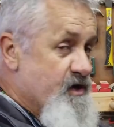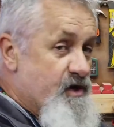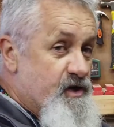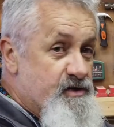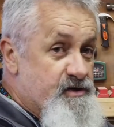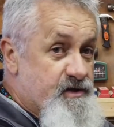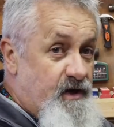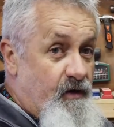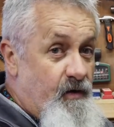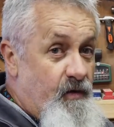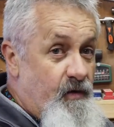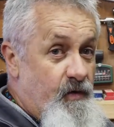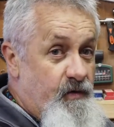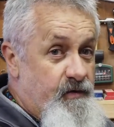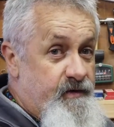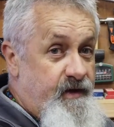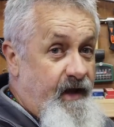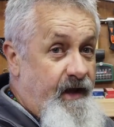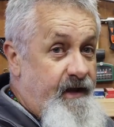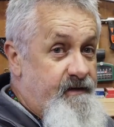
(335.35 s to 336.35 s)
So
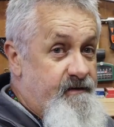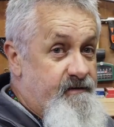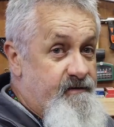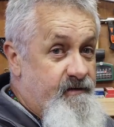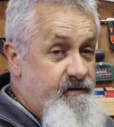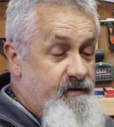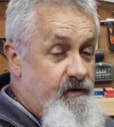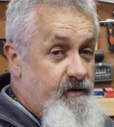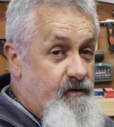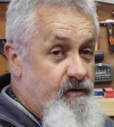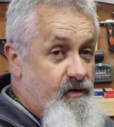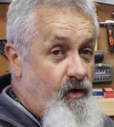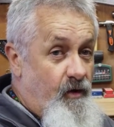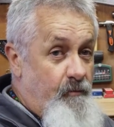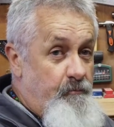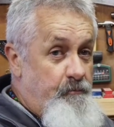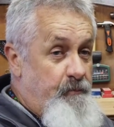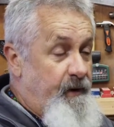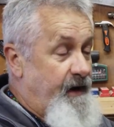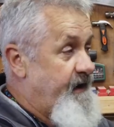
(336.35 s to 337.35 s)
that
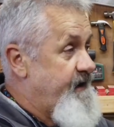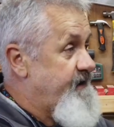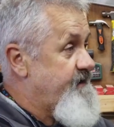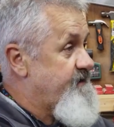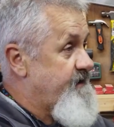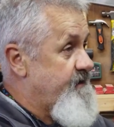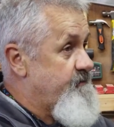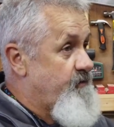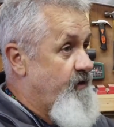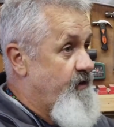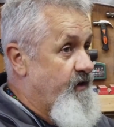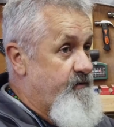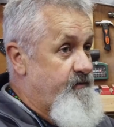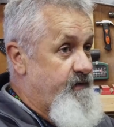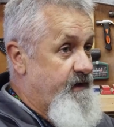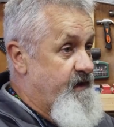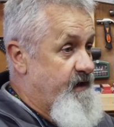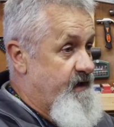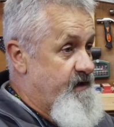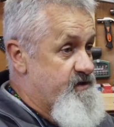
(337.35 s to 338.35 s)
complaint and
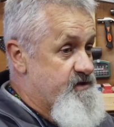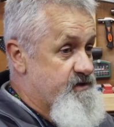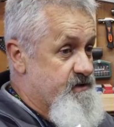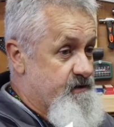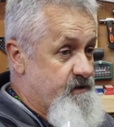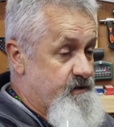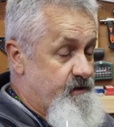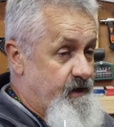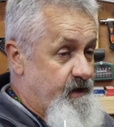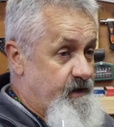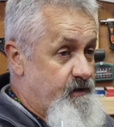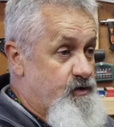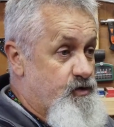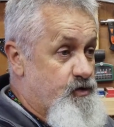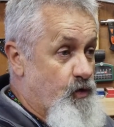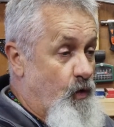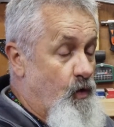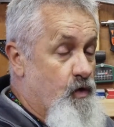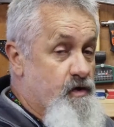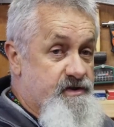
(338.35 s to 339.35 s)
modification and
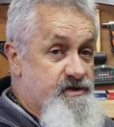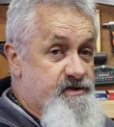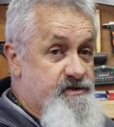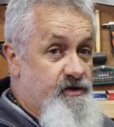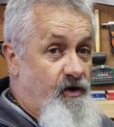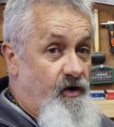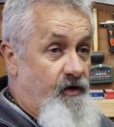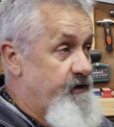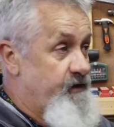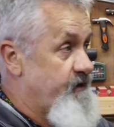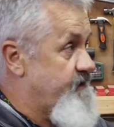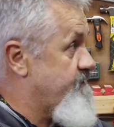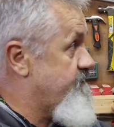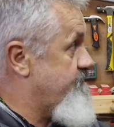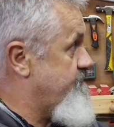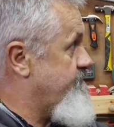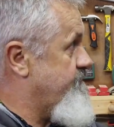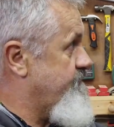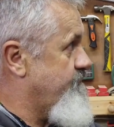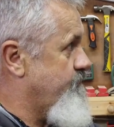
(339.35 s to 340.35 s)
talk started